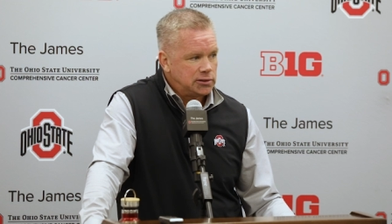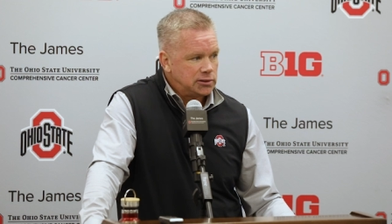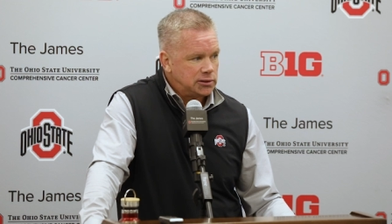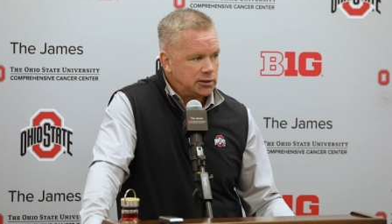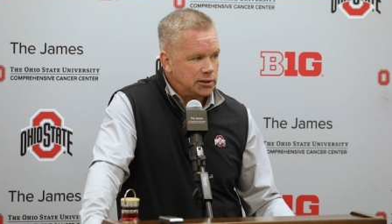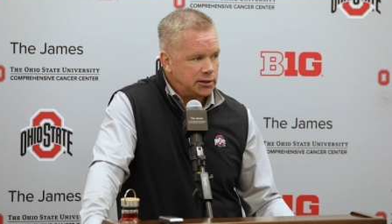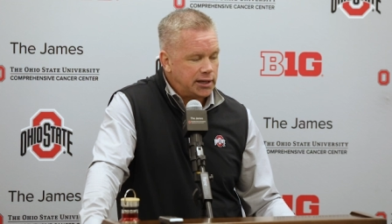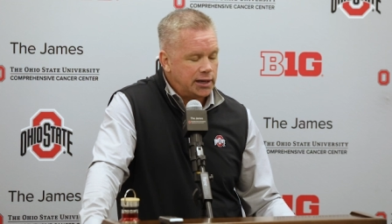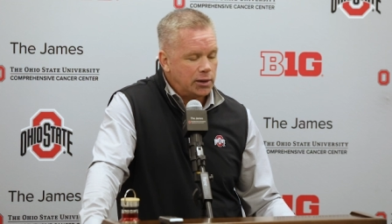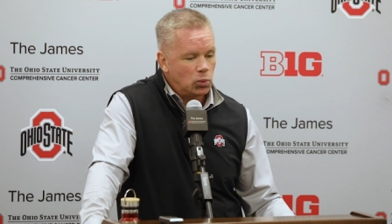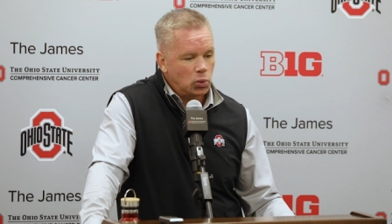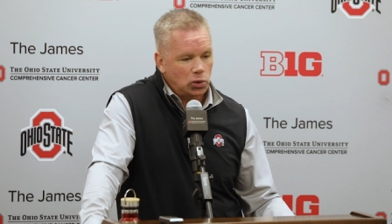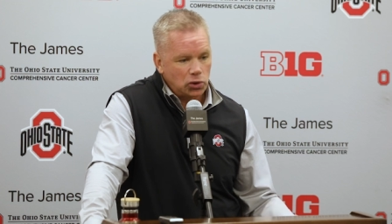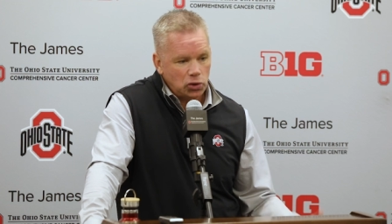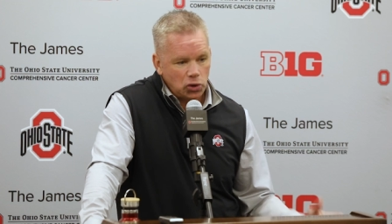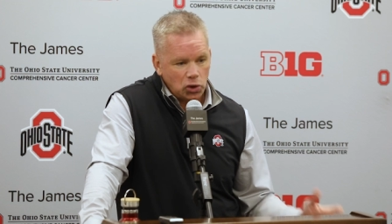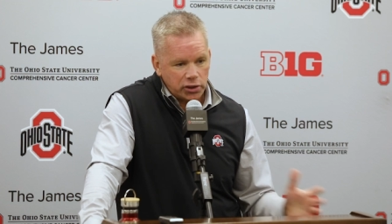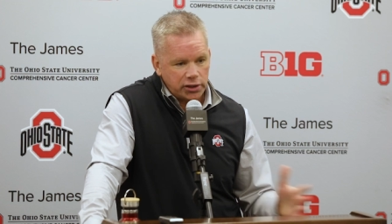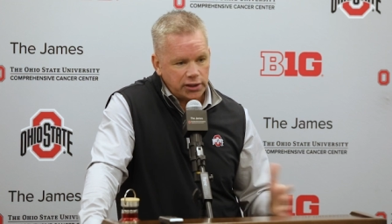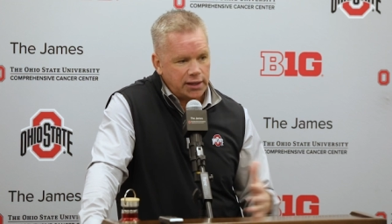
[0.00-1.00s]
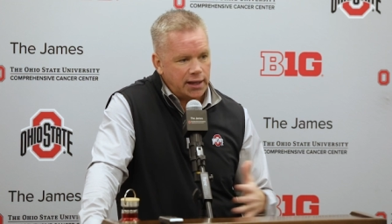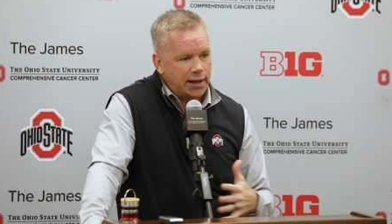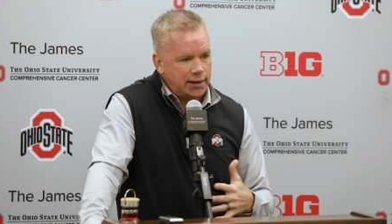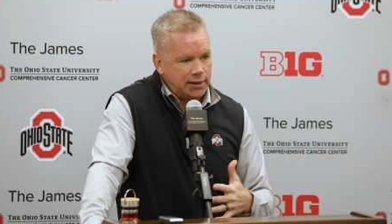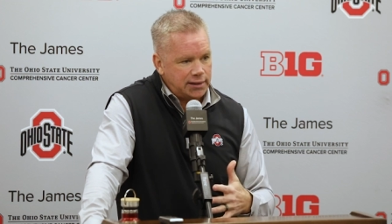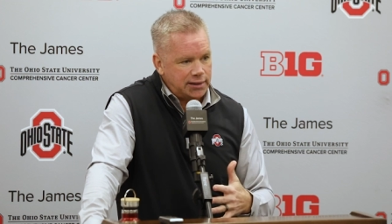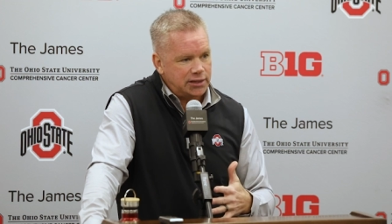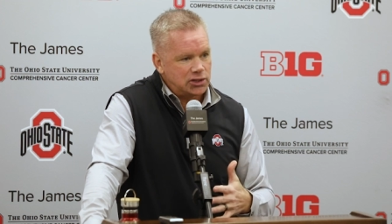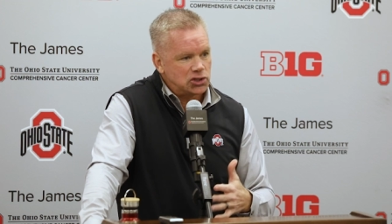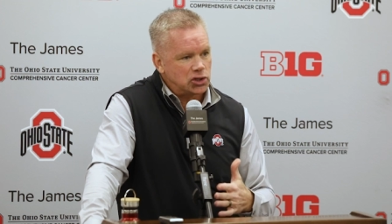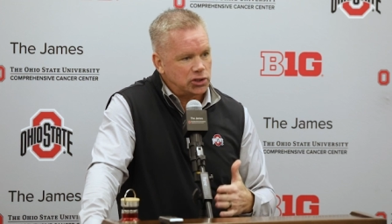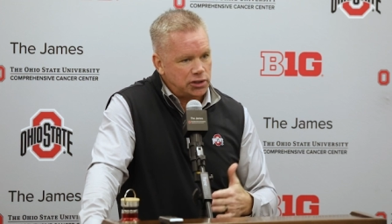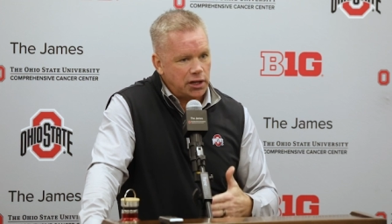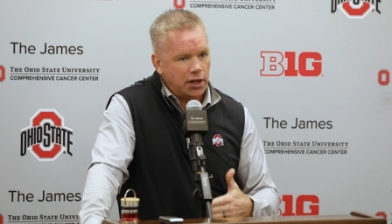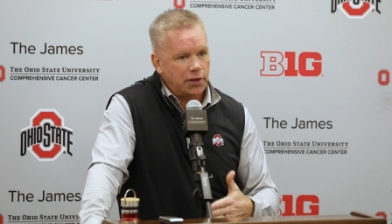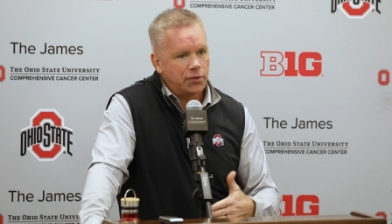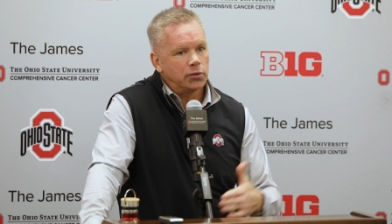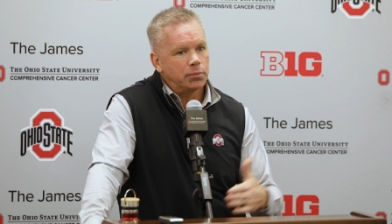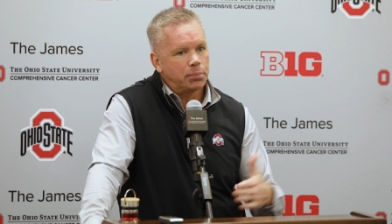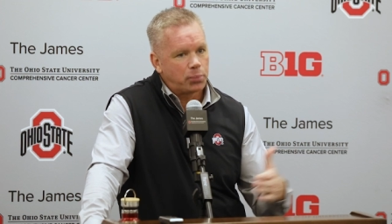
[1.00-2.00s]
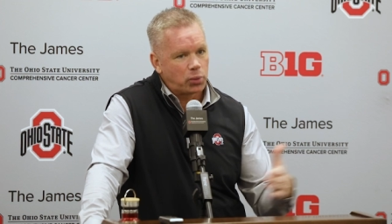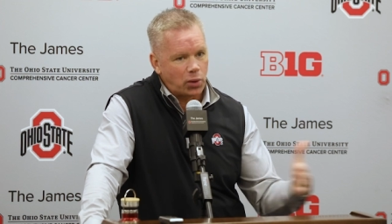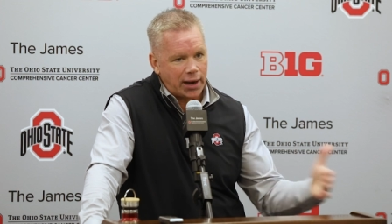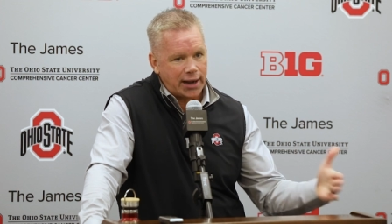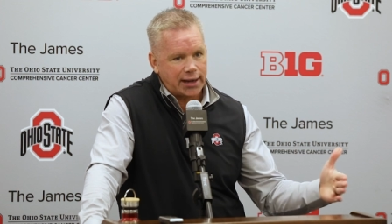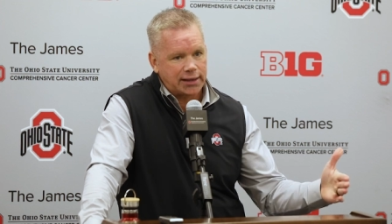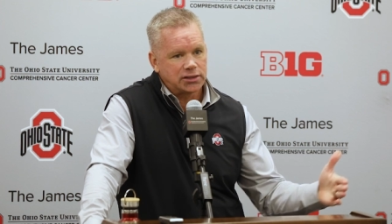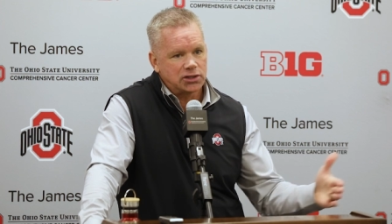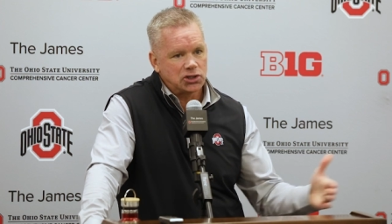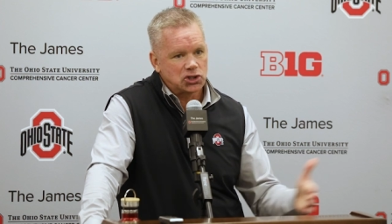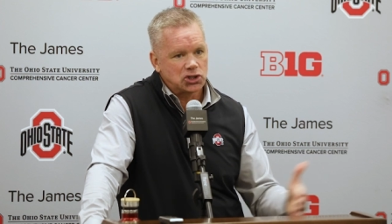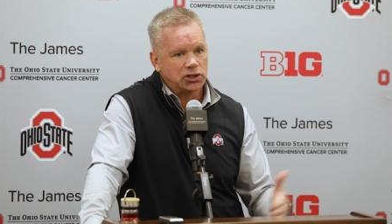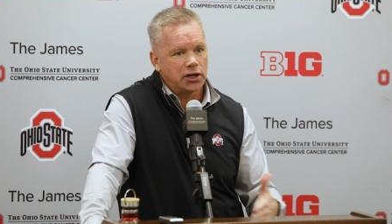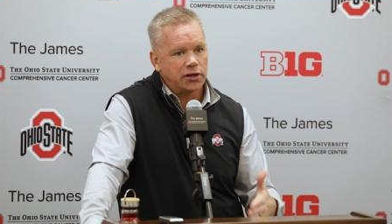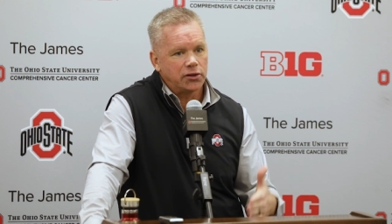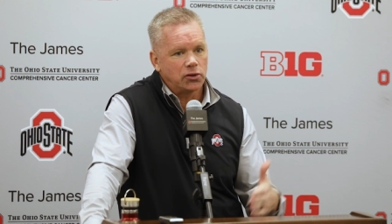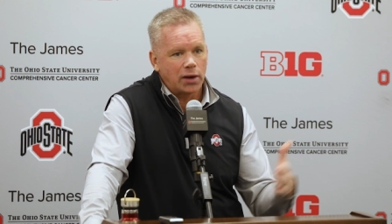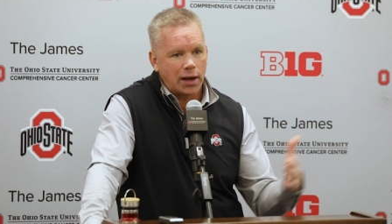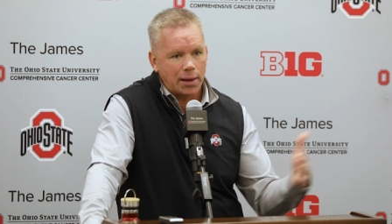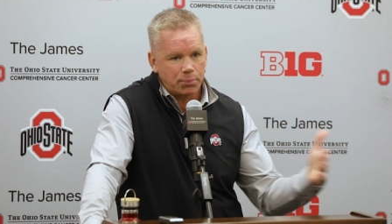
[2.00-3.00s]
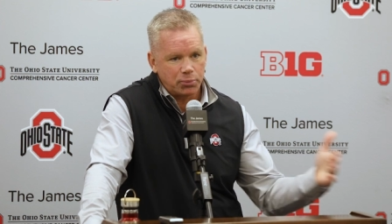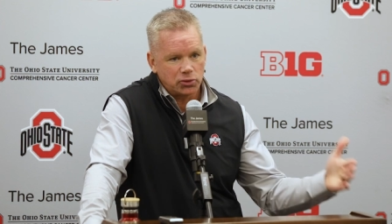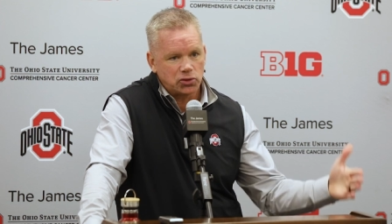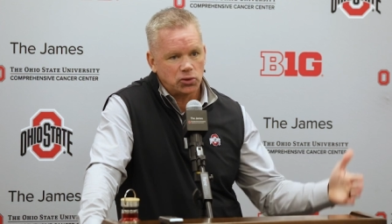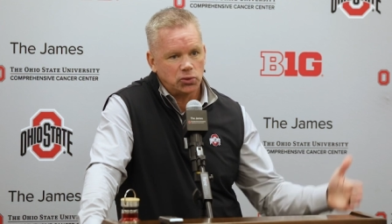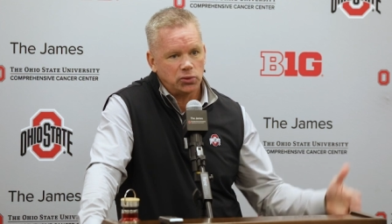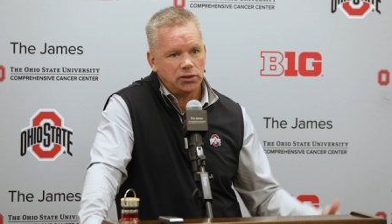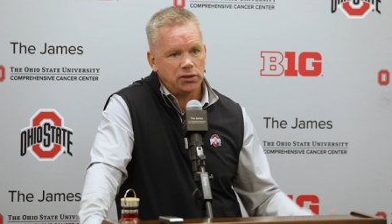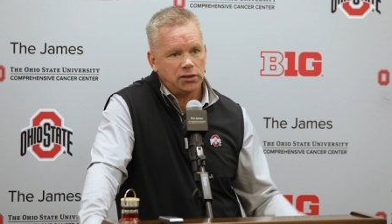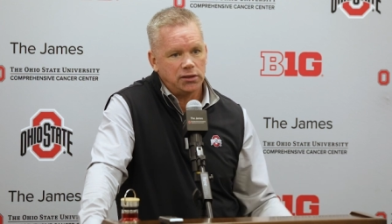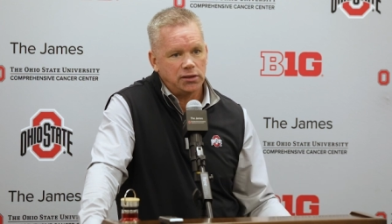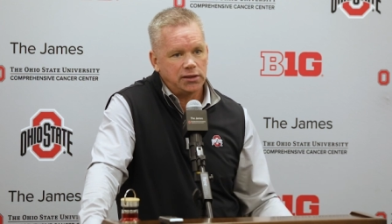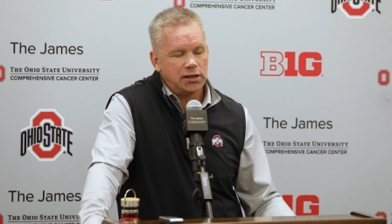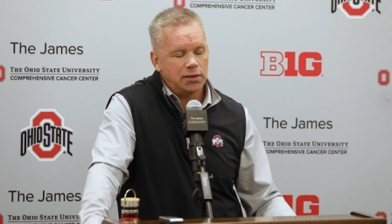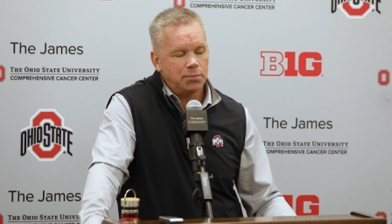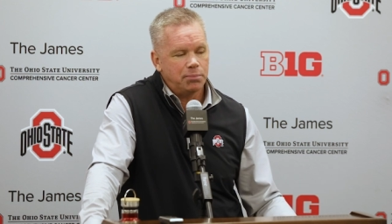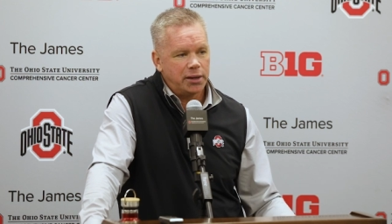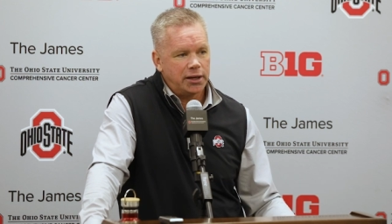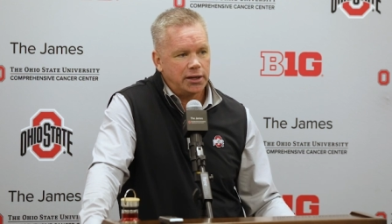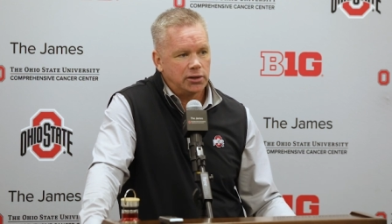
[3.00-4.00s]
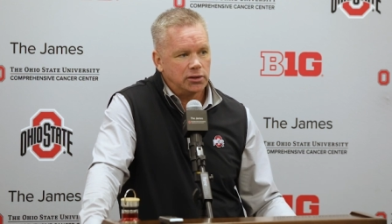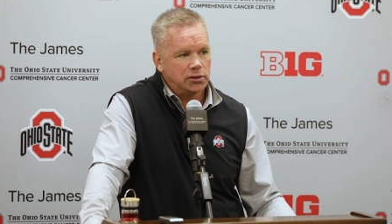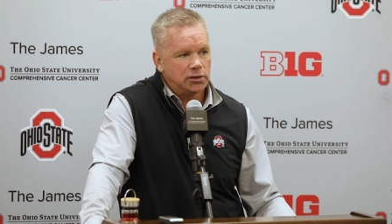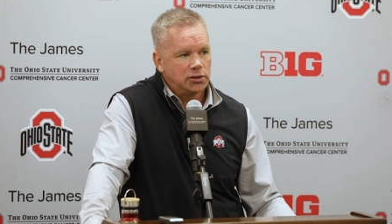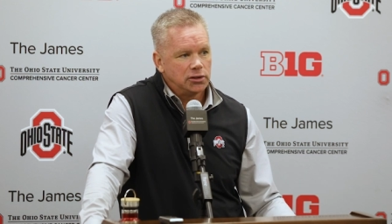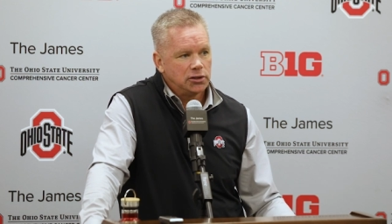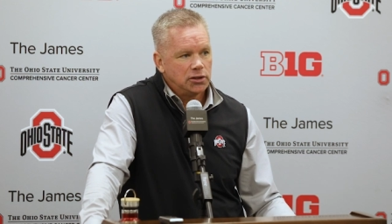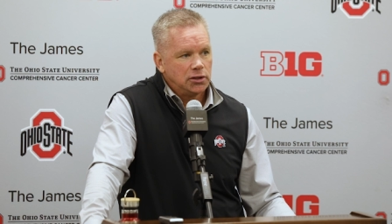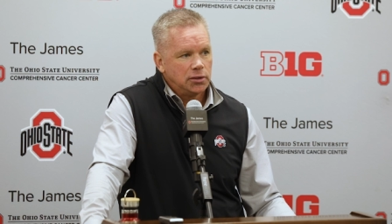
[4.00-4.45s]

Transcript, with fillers: again, we're looking at it as another practice, another opportunity to get better.